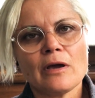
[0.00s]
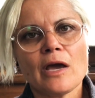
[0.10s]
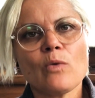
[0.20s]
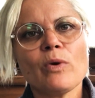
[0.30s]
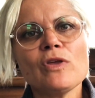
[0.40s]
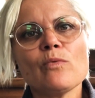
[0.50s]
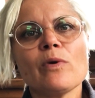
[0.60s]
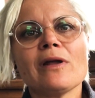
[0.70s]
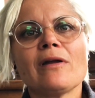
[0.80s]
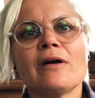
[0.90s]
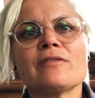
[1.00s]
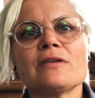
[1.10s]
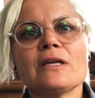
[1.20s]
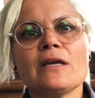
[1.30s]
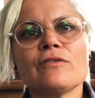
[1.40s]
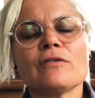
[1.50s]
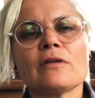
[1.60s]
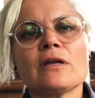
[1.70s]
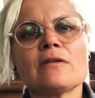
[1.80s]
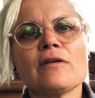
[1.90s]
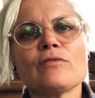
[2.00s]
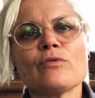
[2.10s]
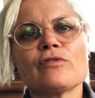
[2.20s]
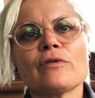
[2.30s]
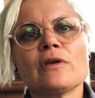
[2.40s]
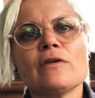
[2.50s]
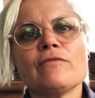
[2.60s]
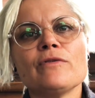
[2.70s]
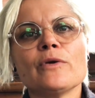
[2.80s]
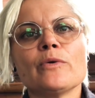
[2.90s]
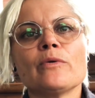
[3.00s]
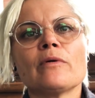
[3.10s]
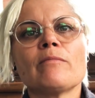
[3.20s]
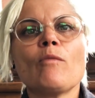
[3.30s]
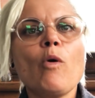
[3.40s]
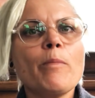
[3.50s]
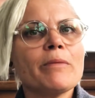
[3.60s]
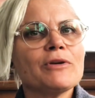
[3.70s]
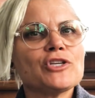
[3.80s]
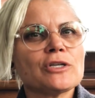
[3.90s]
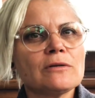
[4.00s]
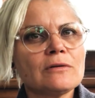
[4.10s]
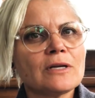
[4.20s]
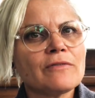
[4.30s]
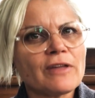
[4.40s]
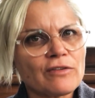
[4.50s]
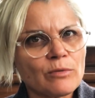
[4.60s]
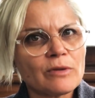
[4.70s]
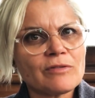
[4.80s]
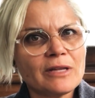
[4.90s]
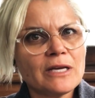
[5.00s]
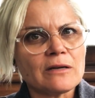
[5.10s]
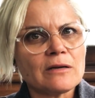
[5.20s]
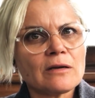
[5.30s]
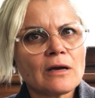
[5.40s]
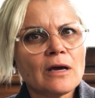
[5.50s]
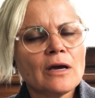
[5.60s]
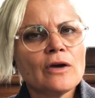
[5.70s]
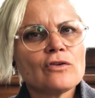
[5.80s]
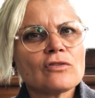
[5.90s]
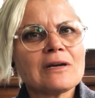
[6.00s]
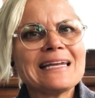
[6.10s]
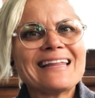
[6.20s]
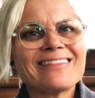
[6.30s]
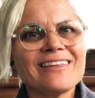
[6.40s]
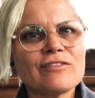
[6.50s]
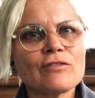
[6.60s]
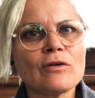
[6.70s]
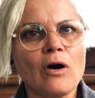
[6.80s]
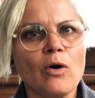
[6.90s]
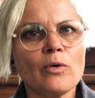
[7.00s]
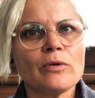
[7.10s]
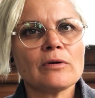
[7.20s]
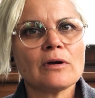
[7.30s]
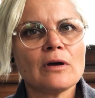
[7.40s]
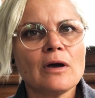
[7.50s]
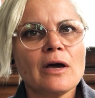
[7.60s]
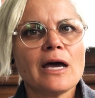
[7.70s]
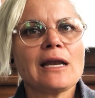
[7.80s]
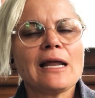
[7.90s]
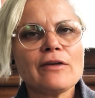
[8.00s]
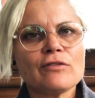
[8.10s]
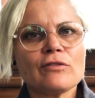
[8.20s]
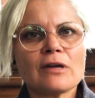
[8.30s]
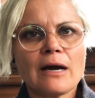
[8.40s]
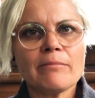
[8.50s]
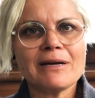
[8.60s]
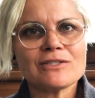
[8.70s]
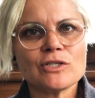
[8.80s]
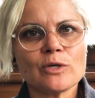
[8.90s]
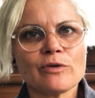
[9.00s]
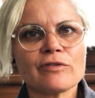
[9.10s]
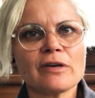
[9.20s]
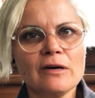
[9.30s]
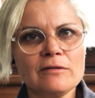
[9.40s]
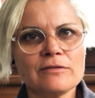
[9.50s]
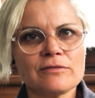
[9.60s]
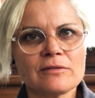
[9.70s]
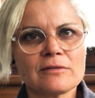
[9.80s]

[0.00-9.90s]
And when you realize it isn't, it does also give you more permission, if that's what's needed, to let this go. It allows you to come back to yourself.